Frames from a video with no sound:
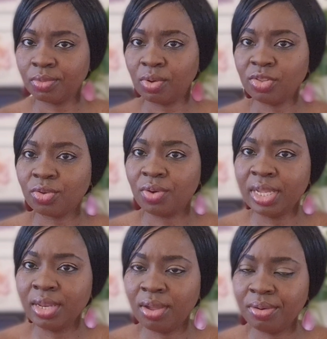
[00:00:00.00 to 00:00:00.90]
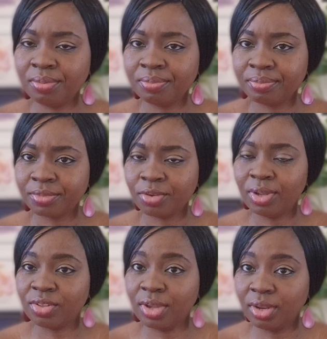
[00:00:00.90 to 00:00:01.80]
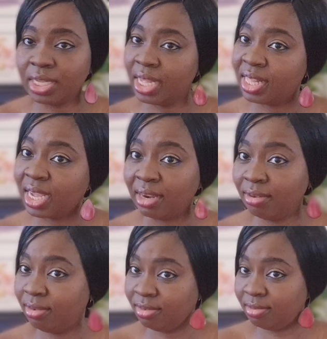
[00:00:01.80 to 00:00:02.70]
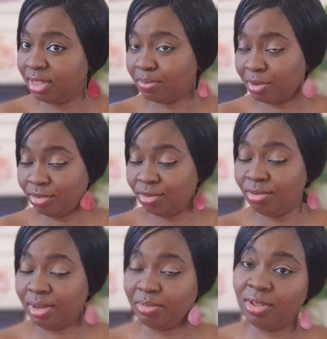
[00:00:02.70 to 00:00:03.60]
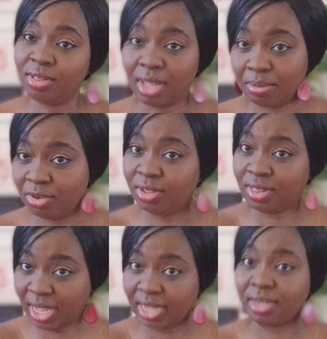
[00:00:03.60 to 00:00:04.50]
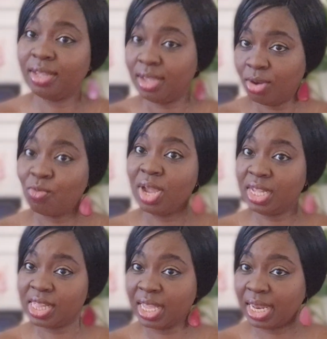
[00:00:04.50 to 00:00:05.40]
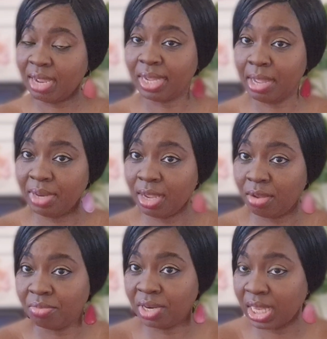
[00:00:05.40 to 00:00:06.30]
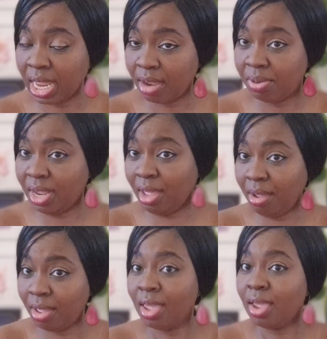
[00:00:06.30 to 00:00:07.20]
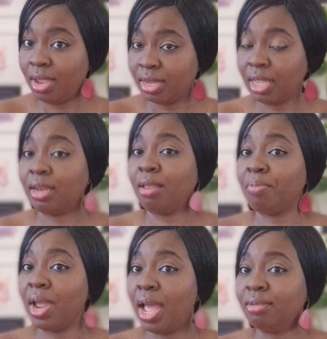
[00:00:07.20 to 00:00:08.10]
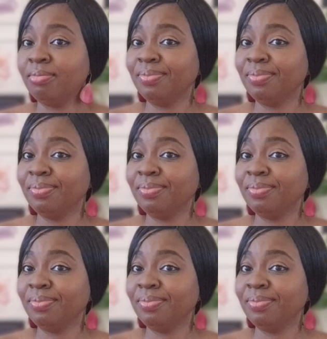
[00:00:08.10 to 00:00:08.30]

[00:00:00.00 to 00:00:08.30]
What's going on? What's going on? Yes, they cannot respond to you. I'm just like, when you're saying now, calm down, breathe out, take a deep breath.